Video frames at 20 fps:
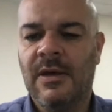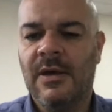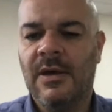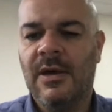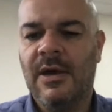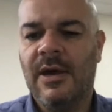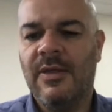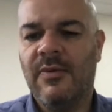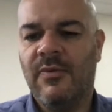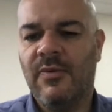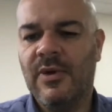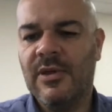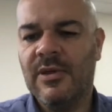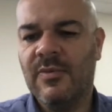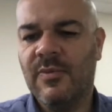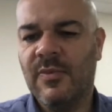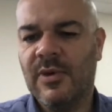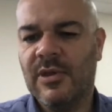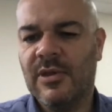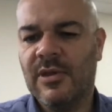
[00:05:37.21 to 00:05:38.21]
And the
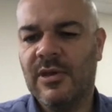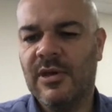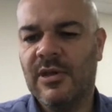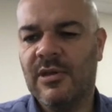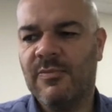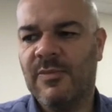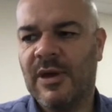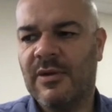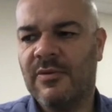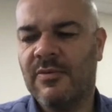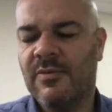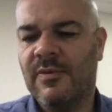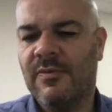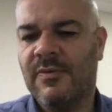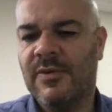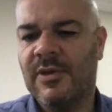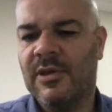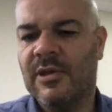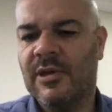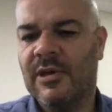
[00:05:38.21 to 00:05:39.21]
reason we see a spectrum
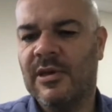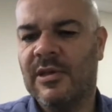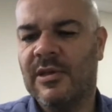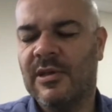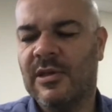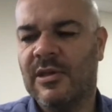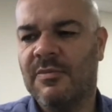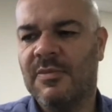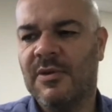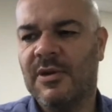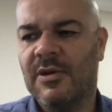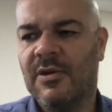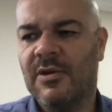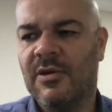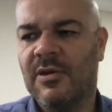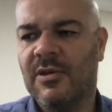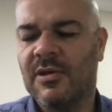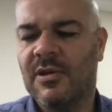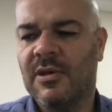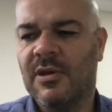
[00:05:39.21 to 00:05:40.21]
of disease is
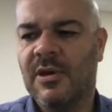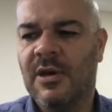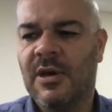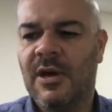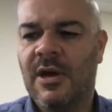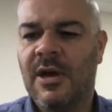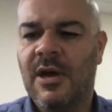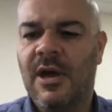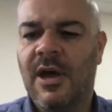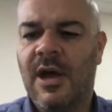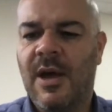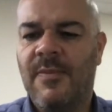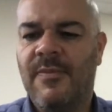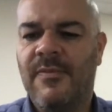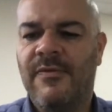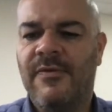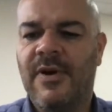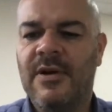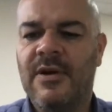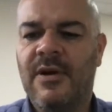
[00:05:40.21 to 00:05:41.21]
because
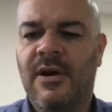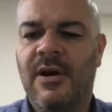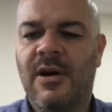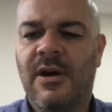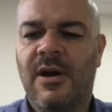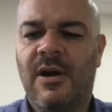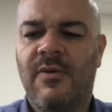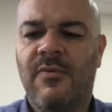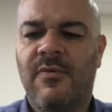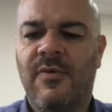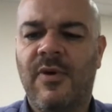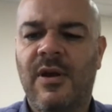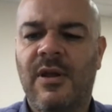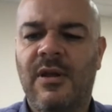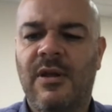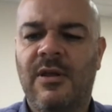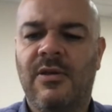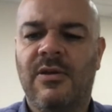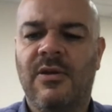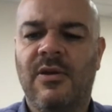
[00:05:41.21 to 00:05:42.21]
fungi are
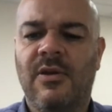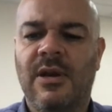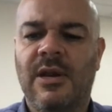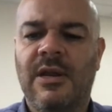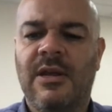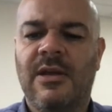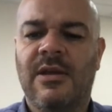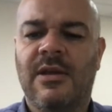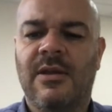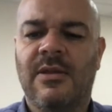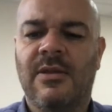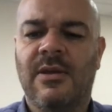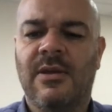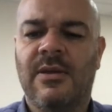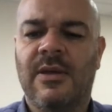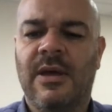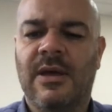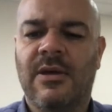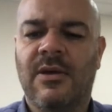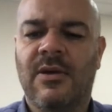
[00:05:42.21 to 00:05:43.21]
really unique in
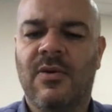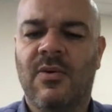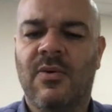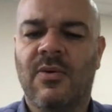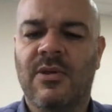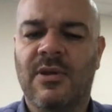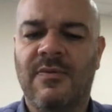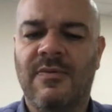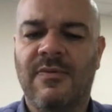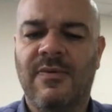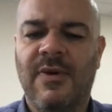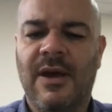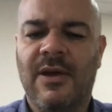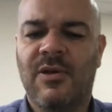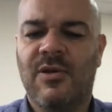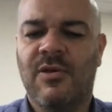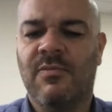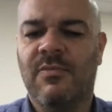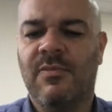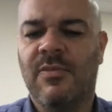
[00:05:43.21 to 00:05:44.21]
that they can cause
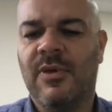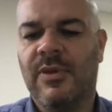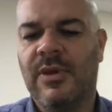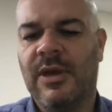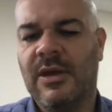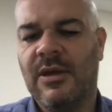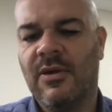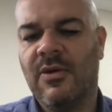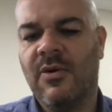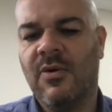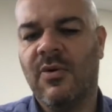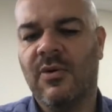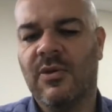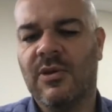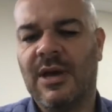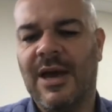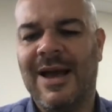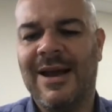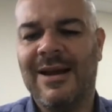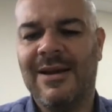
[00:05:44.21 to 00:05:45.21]
infection, but they can
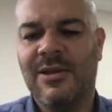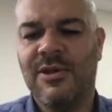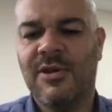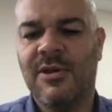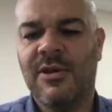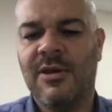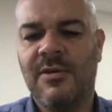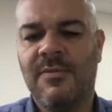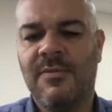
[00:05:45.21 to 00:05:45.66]
cause allergy.